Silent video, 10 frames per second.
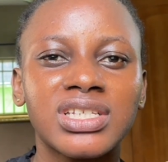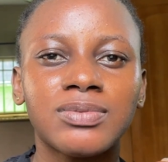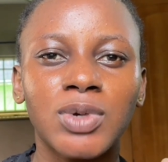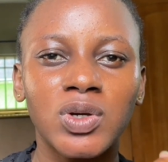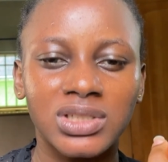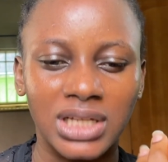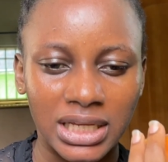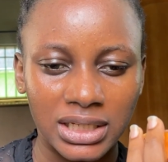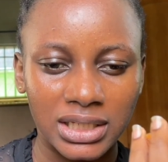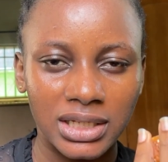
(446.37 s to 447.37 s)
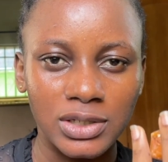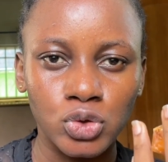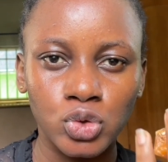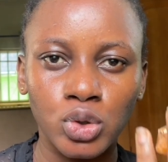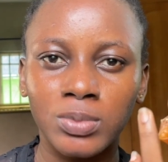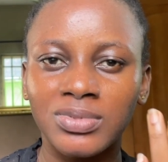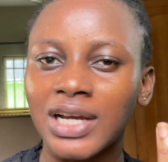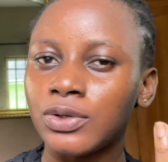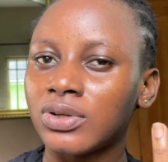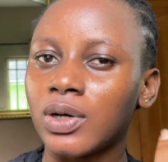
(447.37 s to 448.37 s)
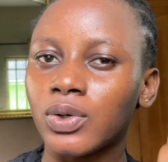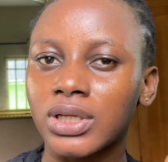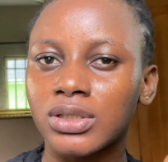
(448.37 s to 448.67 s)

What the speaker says: It smells like a soap that you know that okay,